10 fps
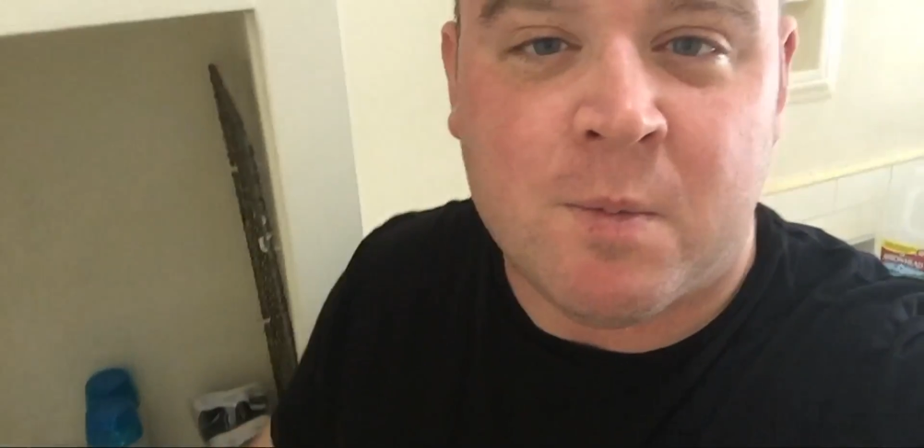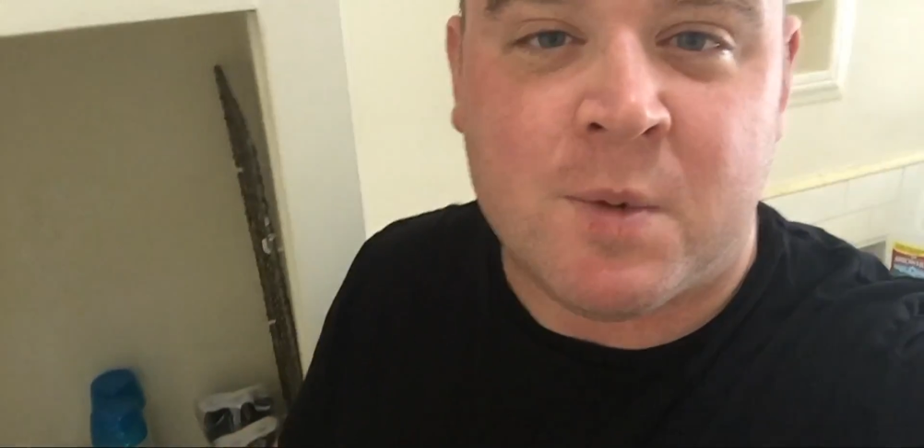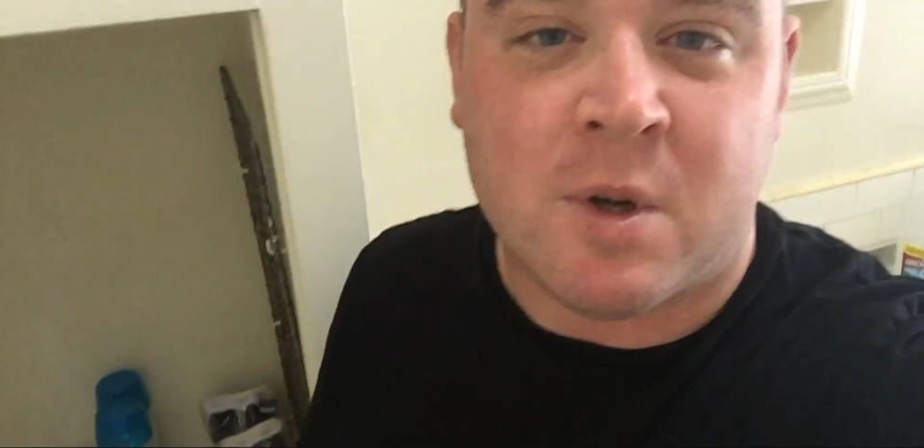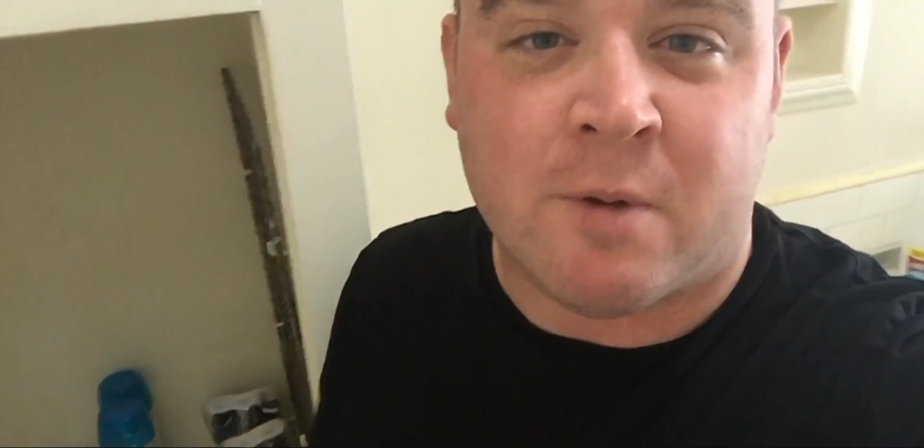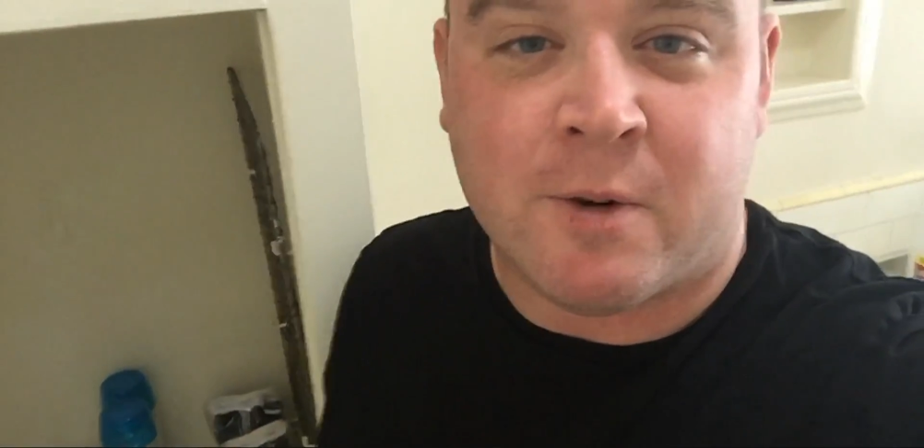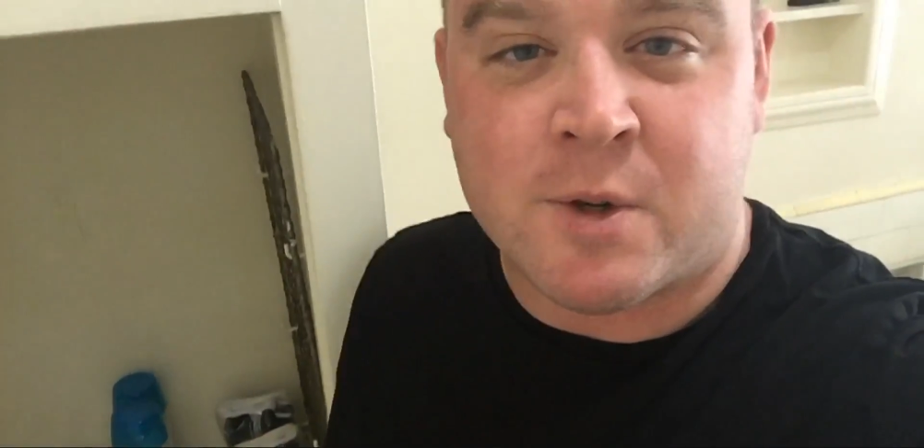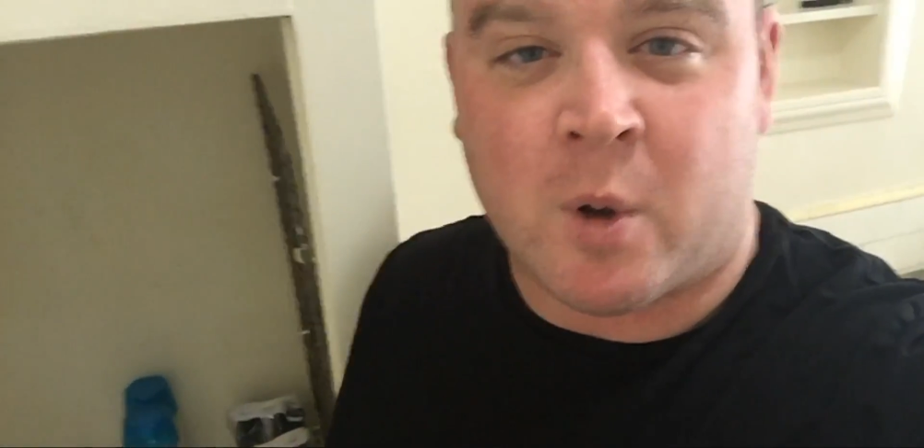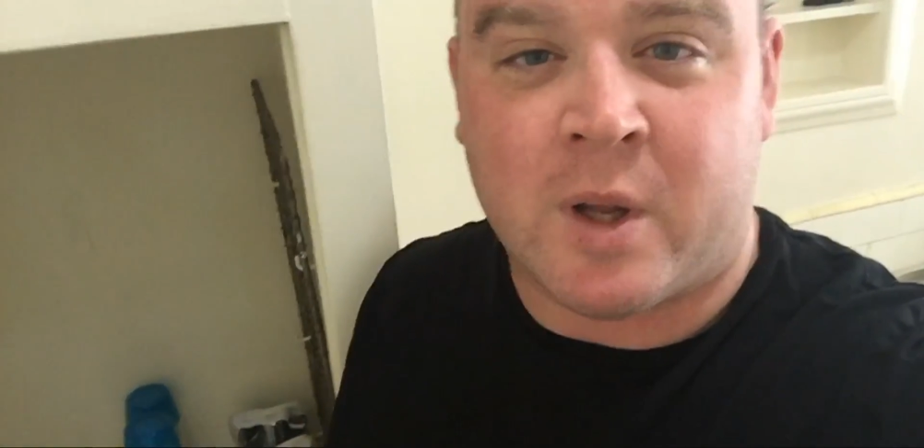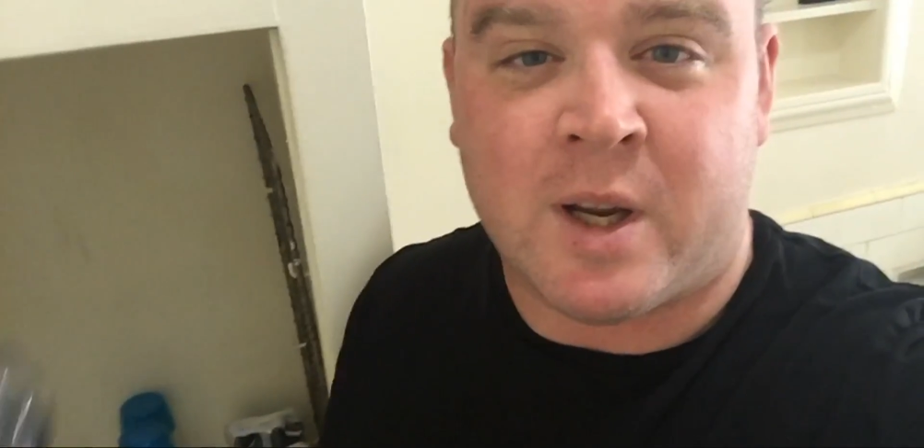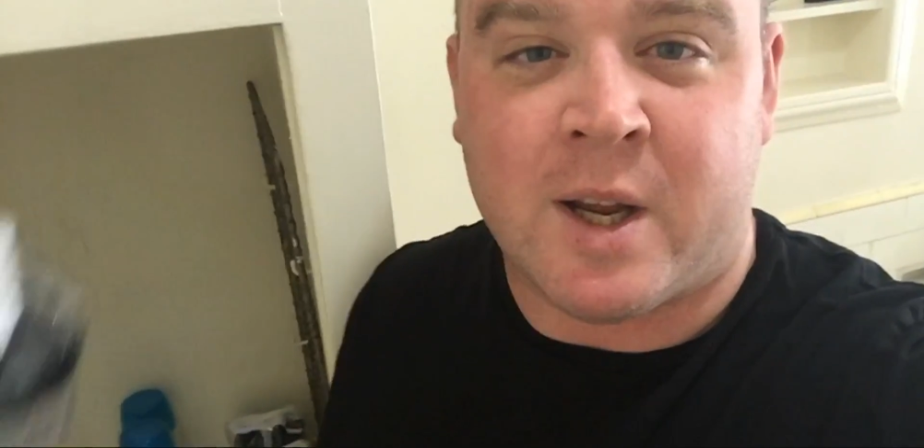So for
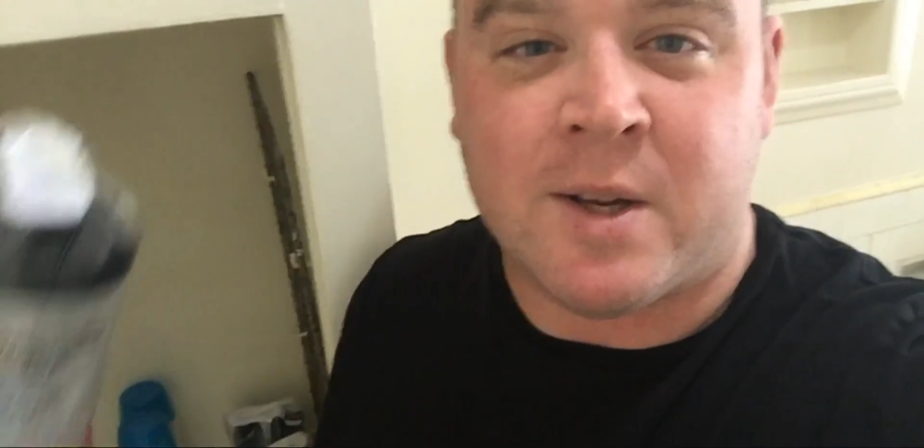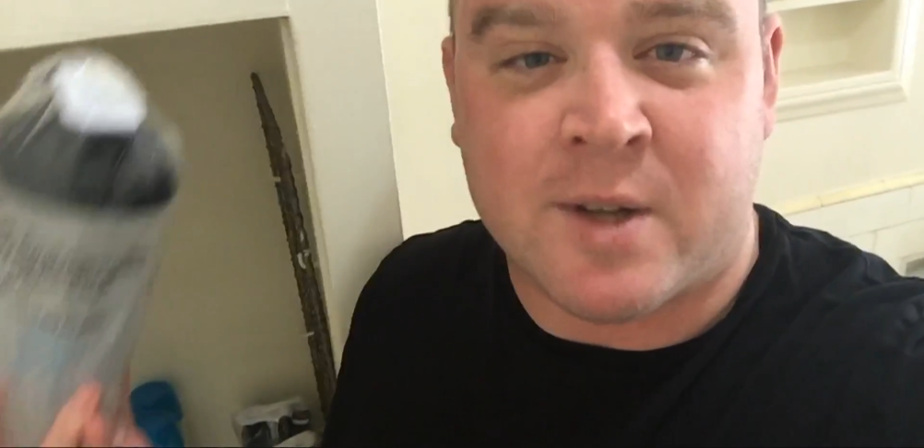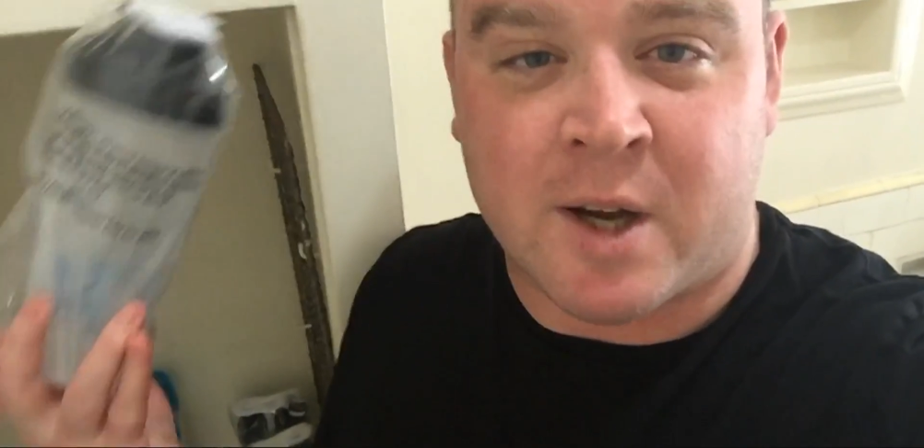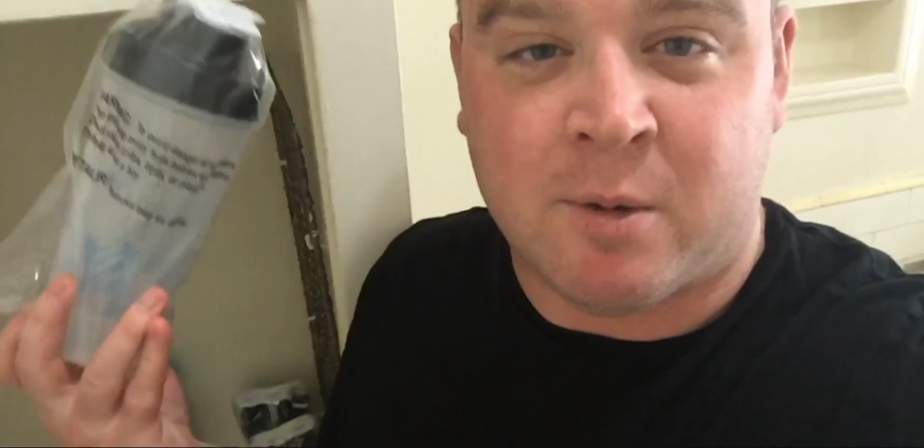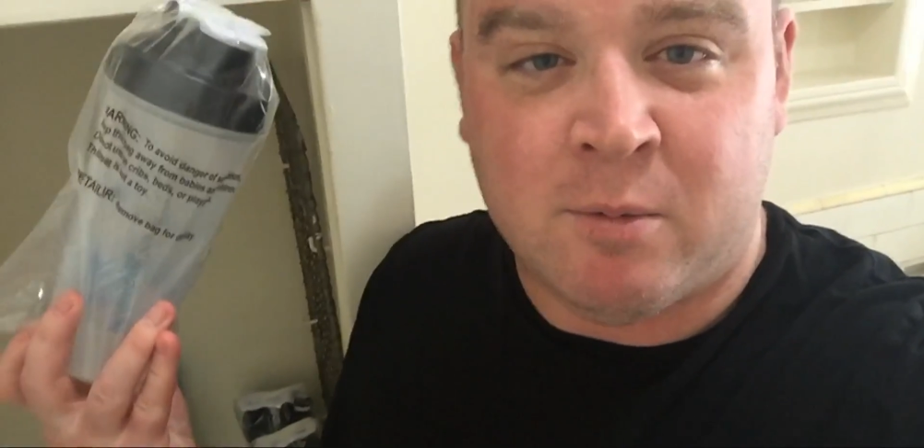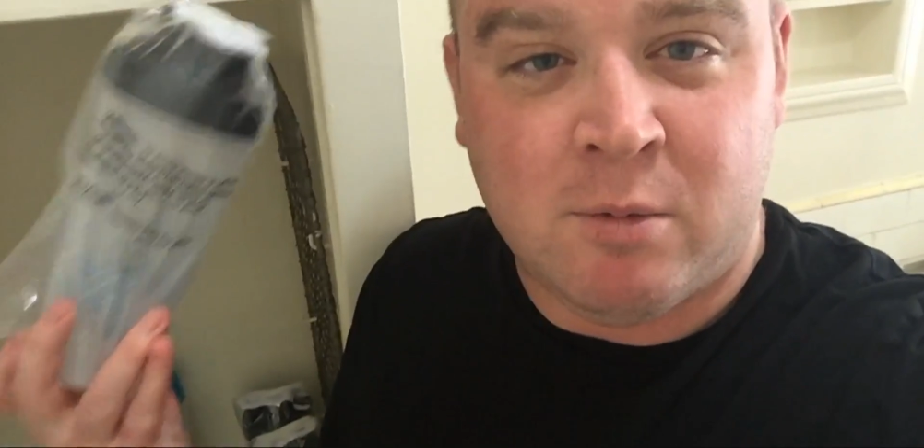Soylent days, I